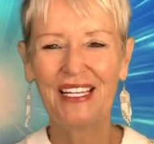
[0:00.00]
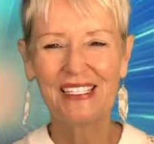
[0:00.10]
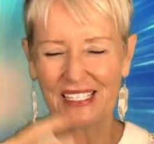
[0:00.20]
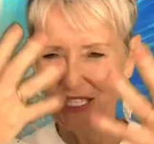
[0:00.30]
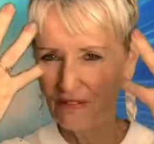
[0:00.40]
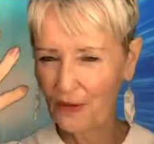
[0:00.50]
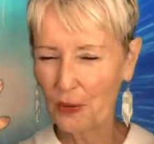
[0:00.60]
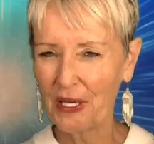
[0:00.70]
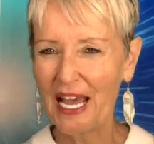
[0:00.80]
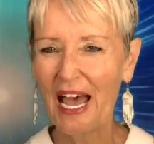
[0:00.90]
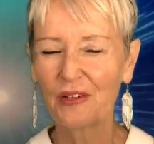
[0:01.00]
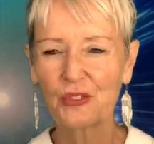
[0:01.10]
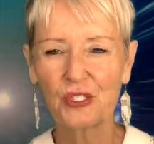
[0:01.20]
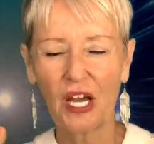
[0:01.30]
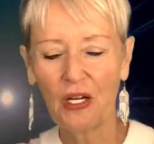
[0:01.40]
see it flowing
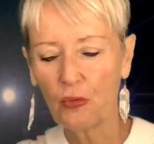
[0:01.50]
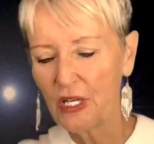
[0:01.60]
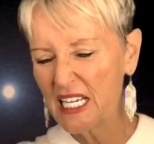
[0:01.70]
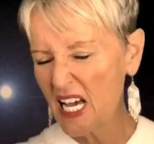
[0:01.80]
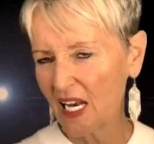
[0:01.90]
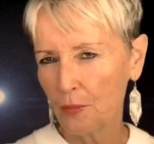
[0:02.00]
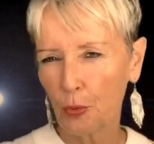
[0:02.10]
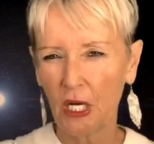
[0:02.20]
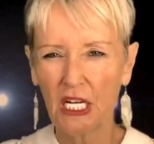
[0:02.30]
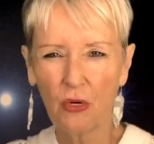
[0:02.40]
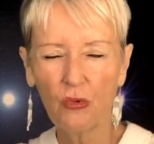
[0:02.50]
outside, recalibrating,